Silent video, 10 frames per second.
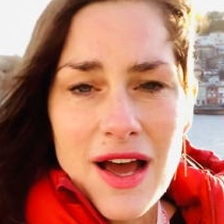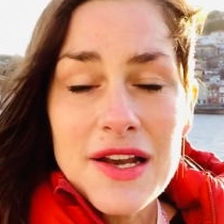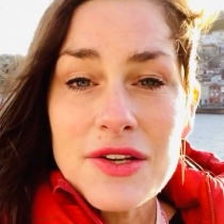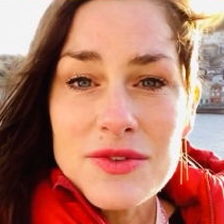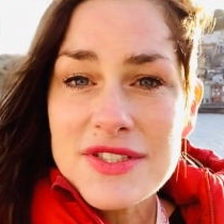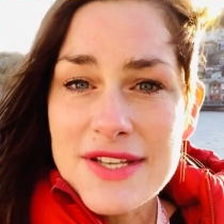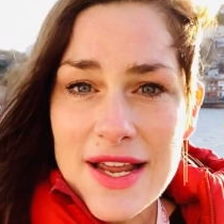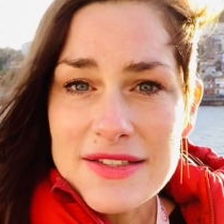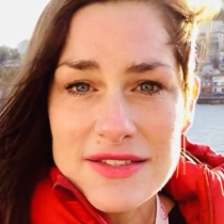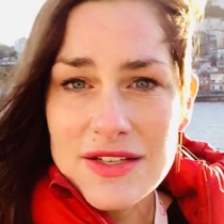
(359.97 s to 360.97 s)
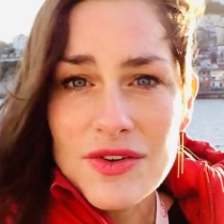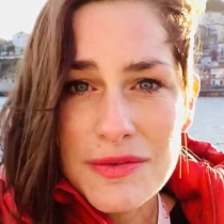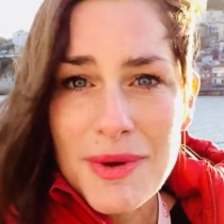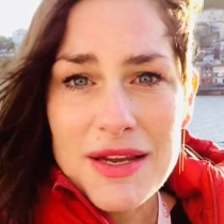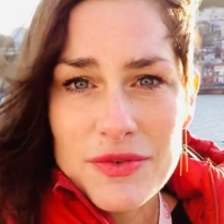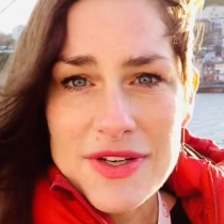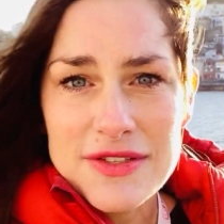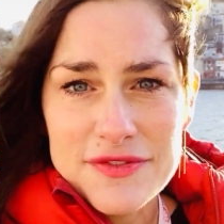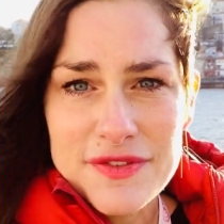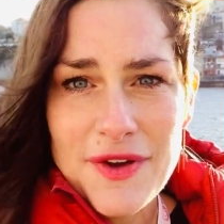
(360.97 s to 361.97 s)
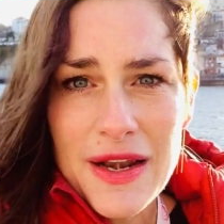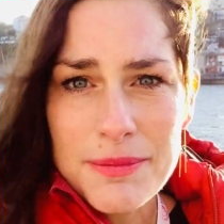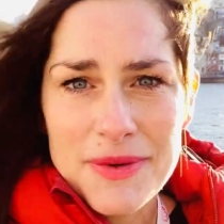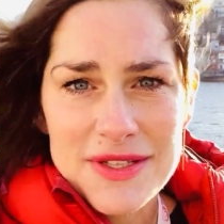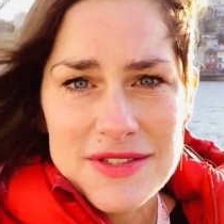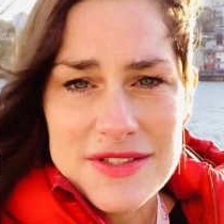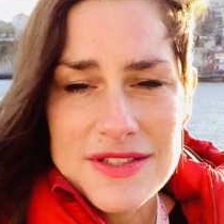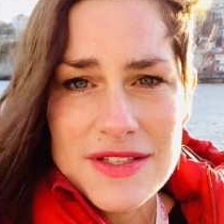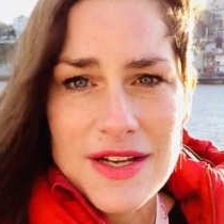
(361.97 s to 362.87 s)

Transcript: I don't stand still in my creative development.